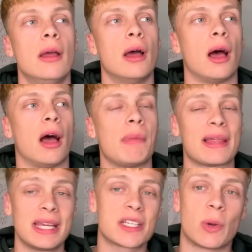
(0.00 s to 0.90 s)
I
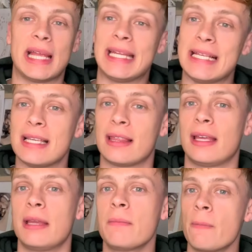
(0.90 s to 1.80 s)
think it's quite an easy
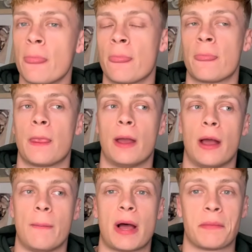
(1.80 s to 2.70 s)
theme.
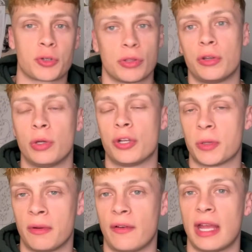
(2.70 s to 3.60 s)
I'm sure they'll do a good job
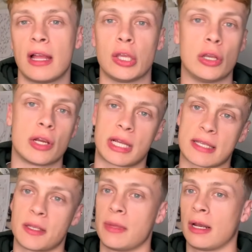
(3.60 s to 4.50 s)
of it. You look at
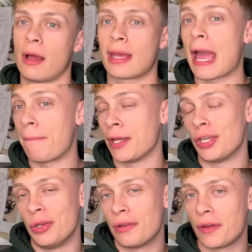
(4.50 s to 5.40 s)
something like Epic
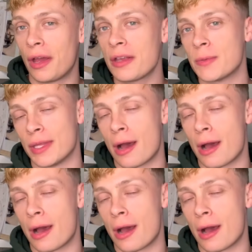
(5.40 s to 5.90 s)
Universe with